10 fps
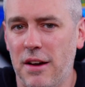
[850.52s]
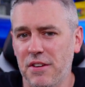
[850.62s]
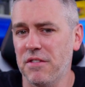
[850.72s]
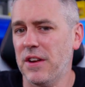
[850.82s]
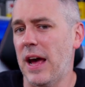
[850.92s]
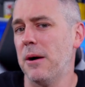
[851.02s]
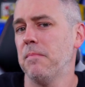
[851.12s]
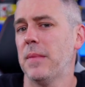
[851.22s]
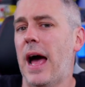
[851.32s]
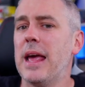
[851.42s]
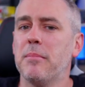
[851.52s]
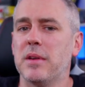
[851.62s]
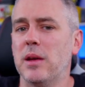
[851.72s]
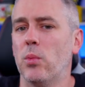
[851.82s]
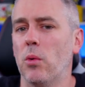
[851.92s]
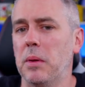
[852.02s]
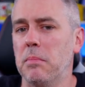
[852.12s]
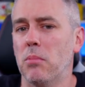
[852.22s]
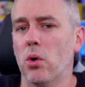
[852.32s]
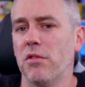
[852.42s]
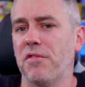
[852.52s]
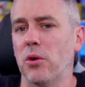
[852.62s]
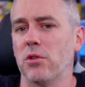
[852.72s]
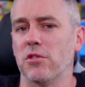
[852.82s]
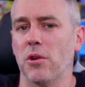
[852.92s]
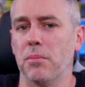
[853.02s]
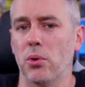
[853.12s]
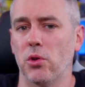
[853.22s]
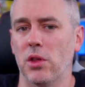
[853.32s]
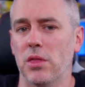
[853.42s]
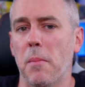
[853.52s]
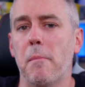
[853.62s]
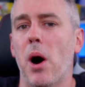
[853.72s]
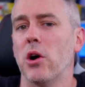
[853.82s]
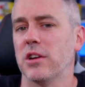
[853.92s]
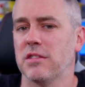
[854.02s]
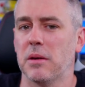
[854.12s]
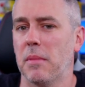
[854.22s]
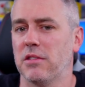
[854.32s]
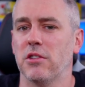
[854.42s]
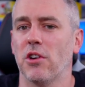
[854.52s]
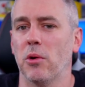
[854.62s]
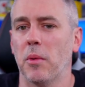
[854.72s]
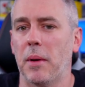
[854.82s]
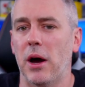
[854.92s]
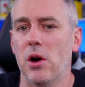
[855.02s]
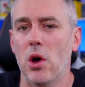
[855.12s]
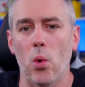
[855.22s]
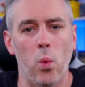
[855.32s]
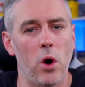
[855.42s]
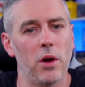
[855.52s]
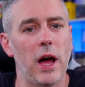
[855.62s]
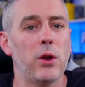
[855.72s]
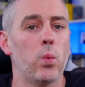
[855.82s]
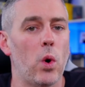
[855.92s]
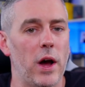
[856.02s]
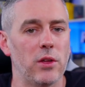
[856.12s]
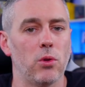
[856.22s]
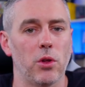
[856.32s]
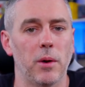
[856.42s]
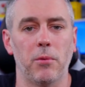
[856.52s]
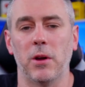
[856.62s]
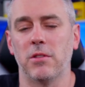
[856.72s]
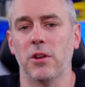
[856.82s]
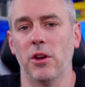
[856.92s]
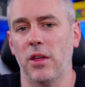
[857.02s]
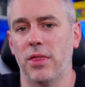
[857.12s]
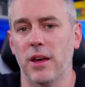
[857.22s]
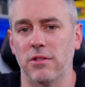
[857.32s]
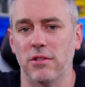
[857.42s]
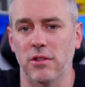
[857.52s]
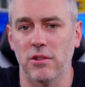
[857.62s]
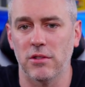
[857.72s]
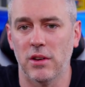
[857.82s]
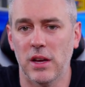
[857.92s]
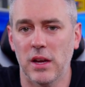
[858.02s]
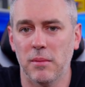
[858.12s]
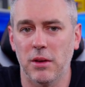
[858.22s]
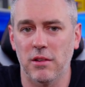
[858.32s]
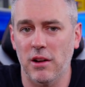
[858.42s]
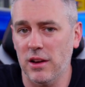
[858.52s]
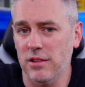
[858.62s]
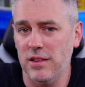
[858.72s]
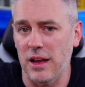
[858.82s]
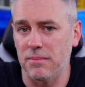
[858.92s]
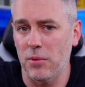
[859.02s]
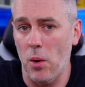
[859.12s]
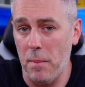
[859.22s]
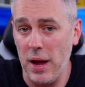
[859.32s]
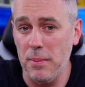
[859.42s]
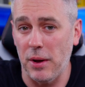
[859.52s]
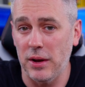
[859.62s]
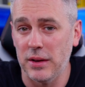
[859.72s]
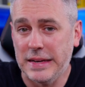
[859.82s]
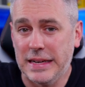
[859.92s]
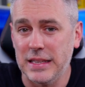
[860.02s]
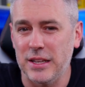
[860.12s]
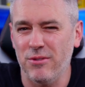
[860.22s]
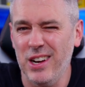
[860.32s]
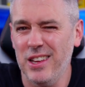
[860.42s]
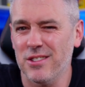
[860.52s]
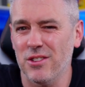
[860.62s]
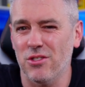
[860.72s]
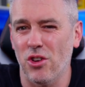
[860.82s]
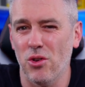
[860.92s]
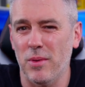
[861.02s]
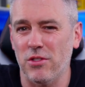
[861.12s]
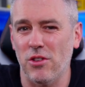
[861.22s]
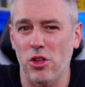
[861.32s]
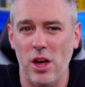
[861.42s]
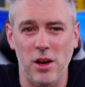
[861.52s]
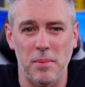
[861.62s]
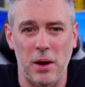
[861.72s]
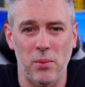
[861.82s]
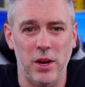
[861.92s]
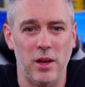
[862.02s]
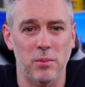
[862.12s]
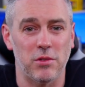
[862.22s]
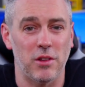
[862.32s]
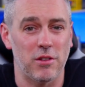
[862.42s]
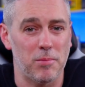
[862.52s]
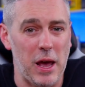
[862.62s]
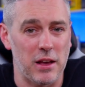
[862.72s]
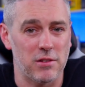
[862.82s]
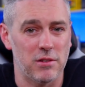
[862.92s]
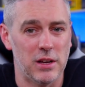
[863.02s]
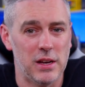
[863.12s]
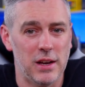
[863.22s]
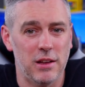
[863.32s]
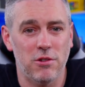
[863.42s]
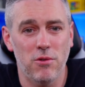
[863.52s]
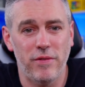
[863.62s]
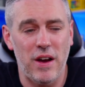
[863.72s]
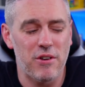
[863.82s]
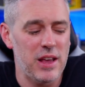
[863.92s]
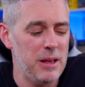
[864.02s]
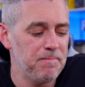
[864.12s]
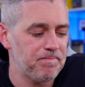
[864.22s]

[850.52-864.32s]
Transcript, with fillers: think for now, AMD will be more focused on pushing the marketing message home about what and why you should upgrade to the 9000 series. Because like I said, on paper, there really isn't too much to shout about when it comes to the specs. It's all very